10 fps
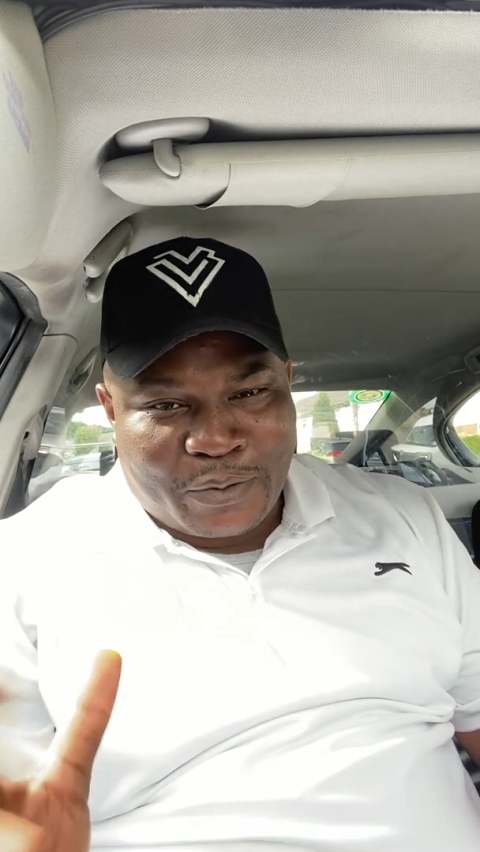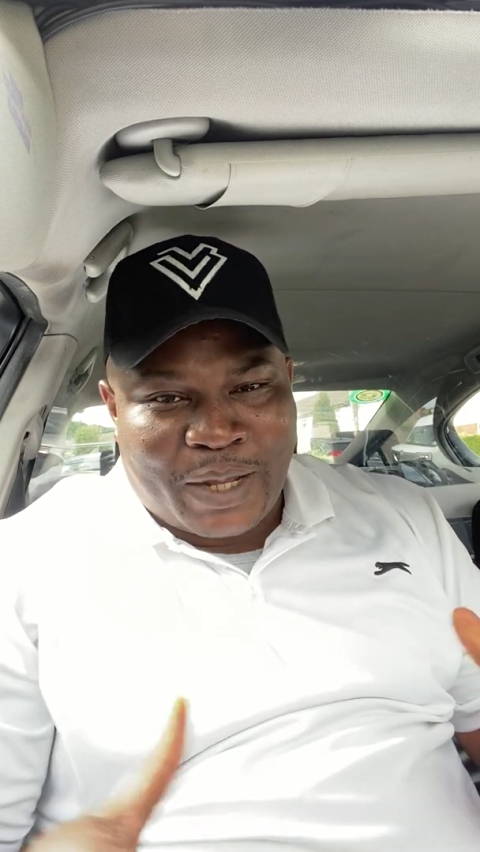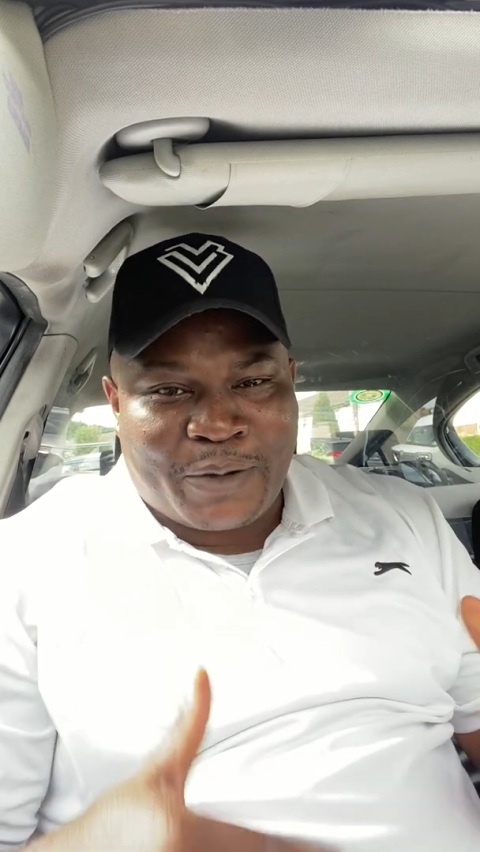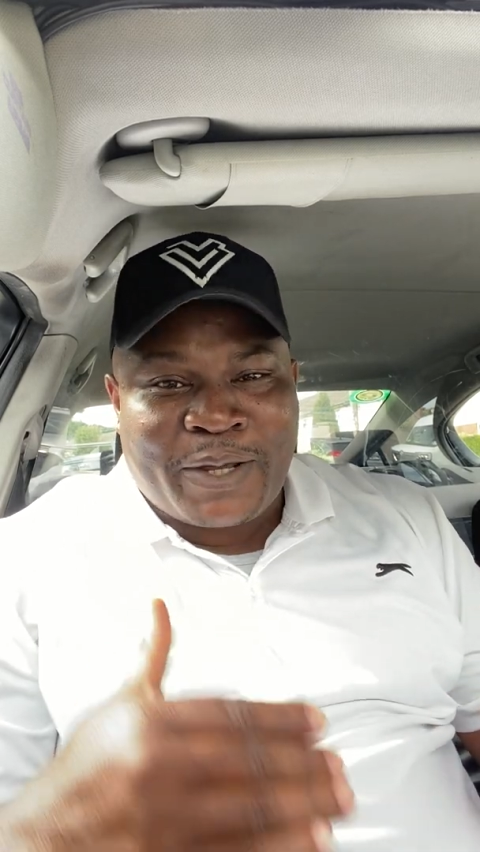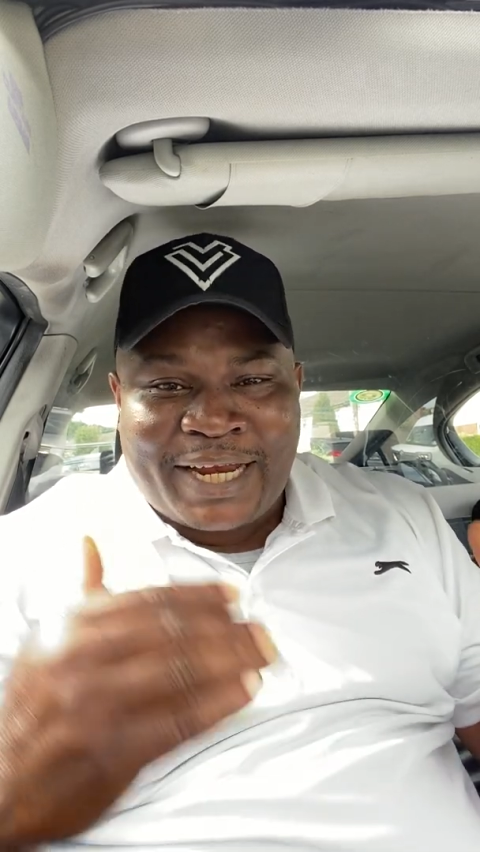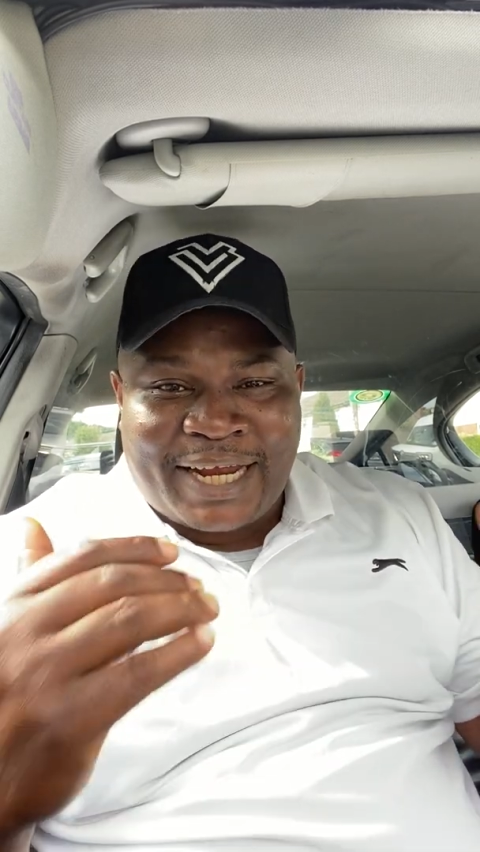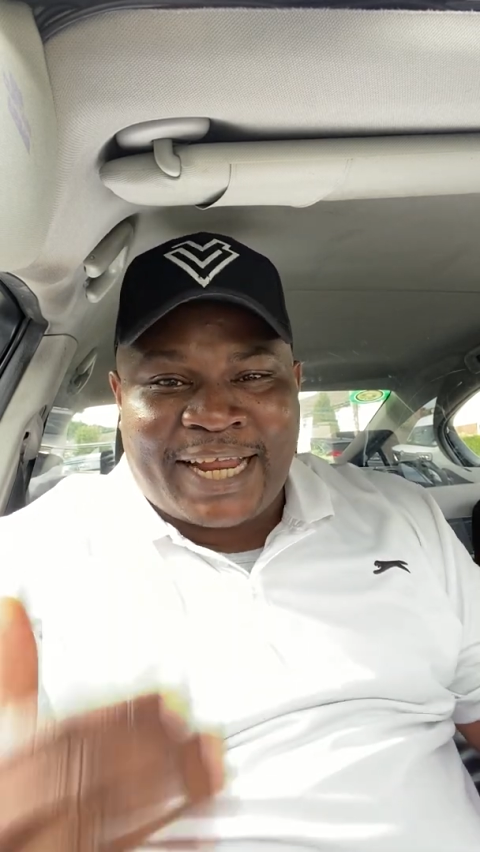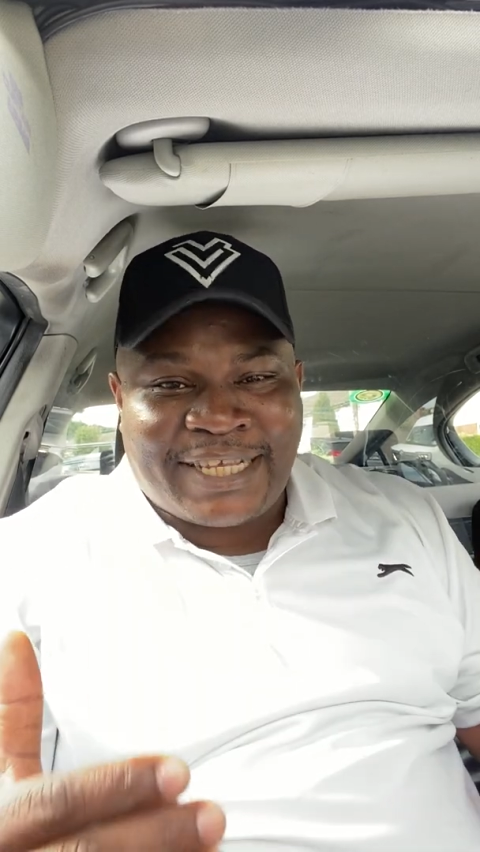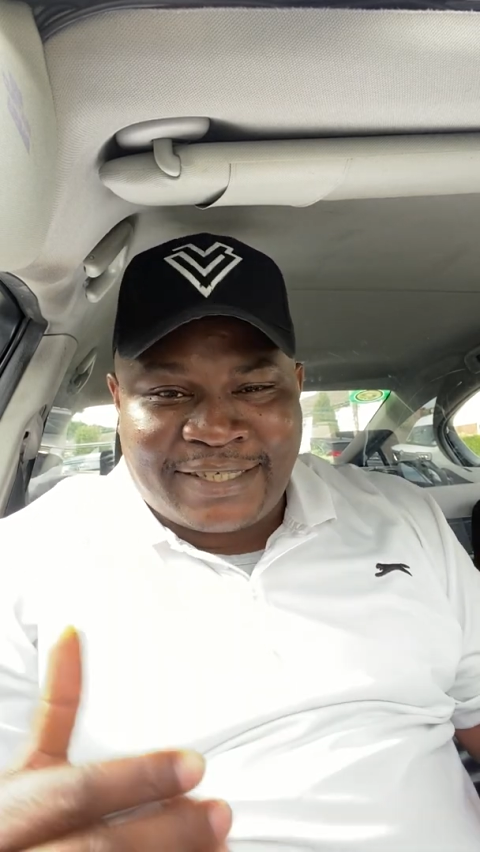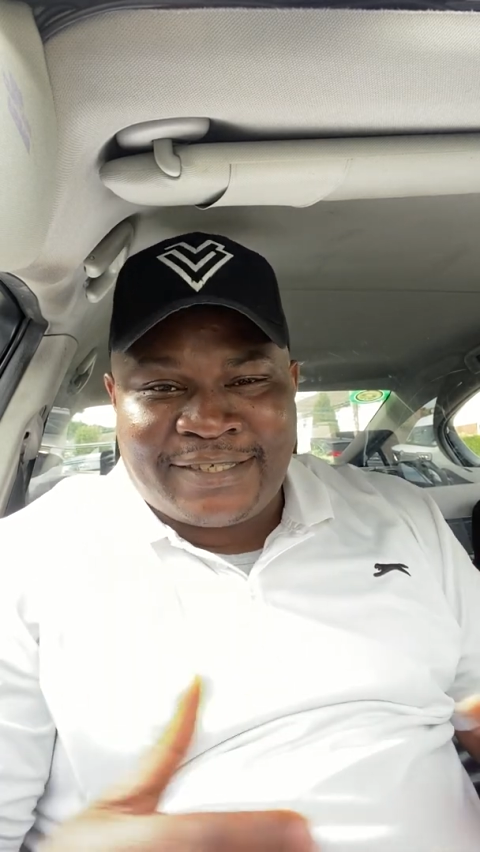way we
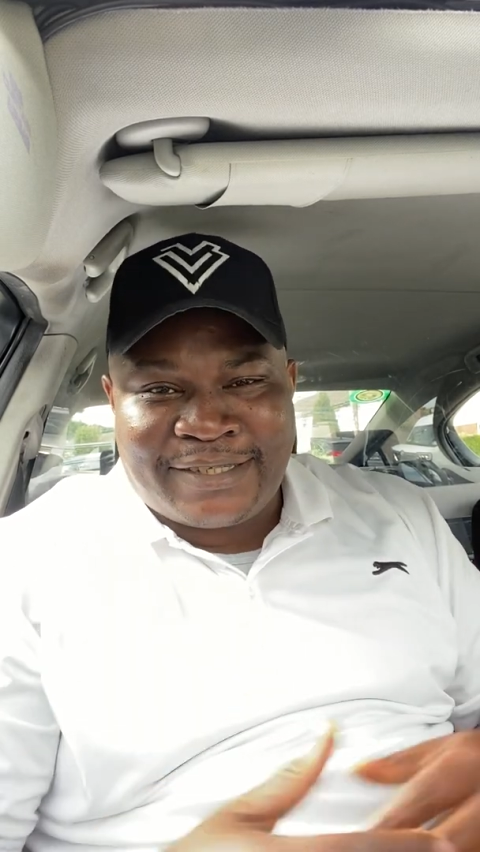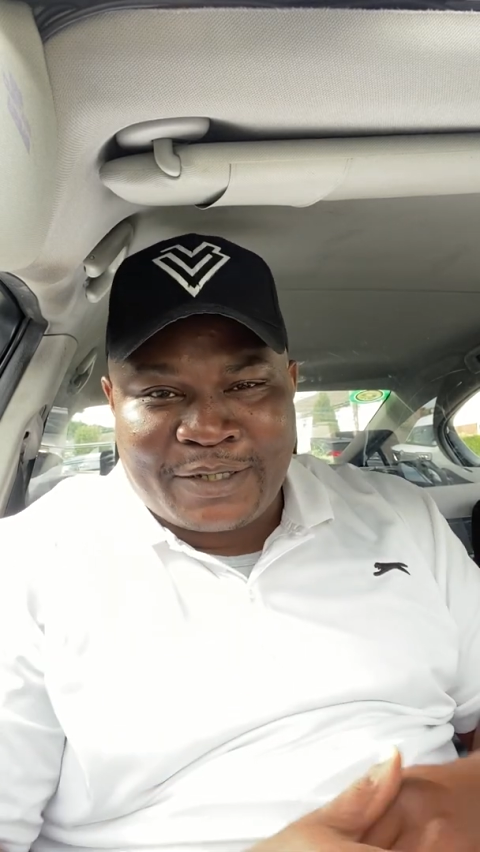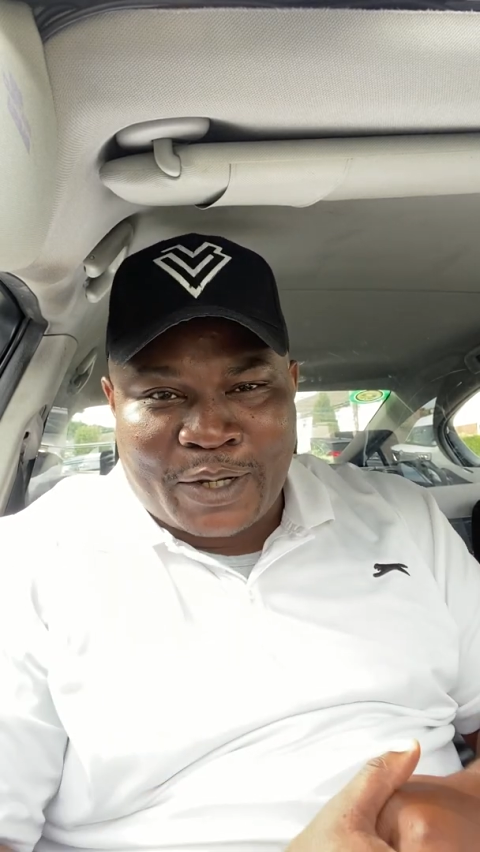analyze this thing,